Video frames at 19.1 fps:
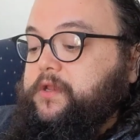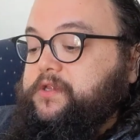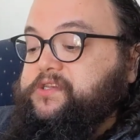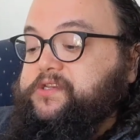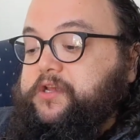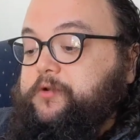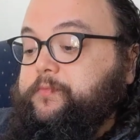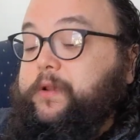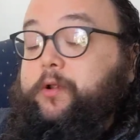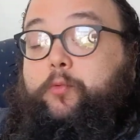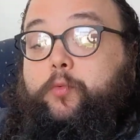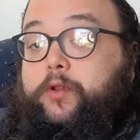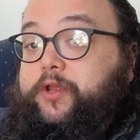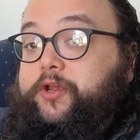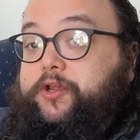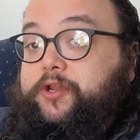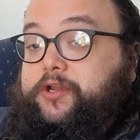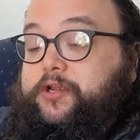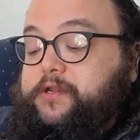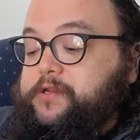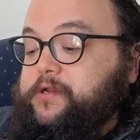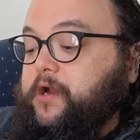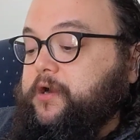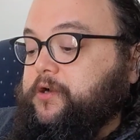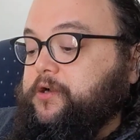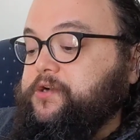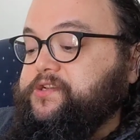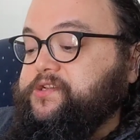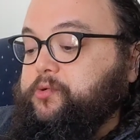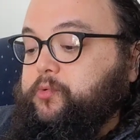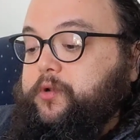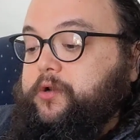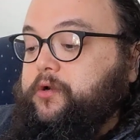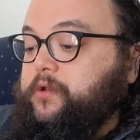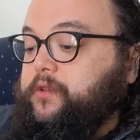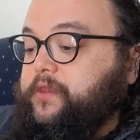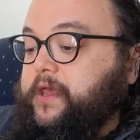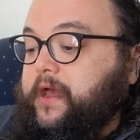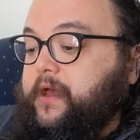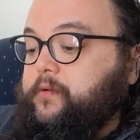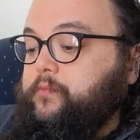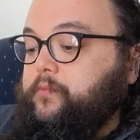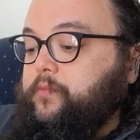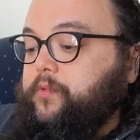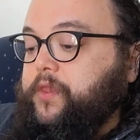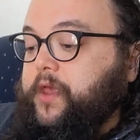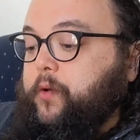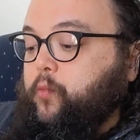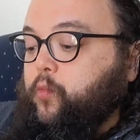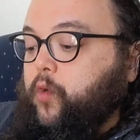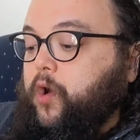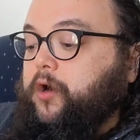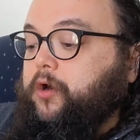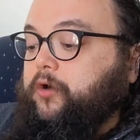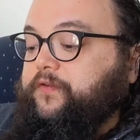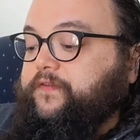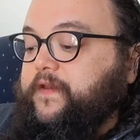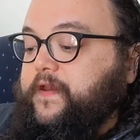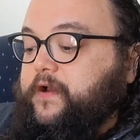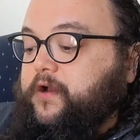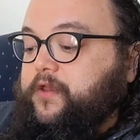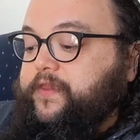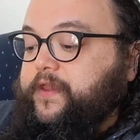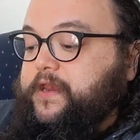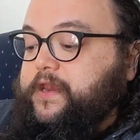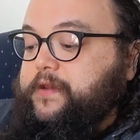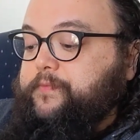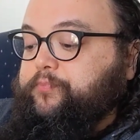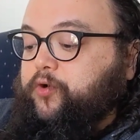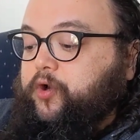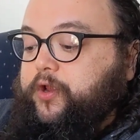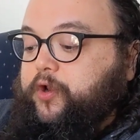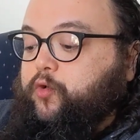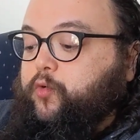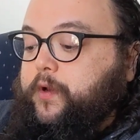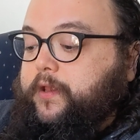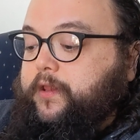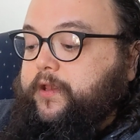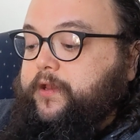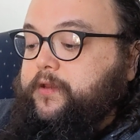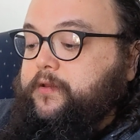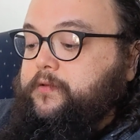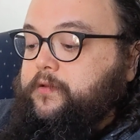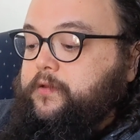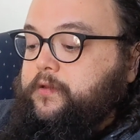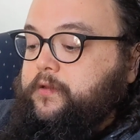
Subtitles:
It's going to be a really good conductor. So that water will take on the heat pretty quickly.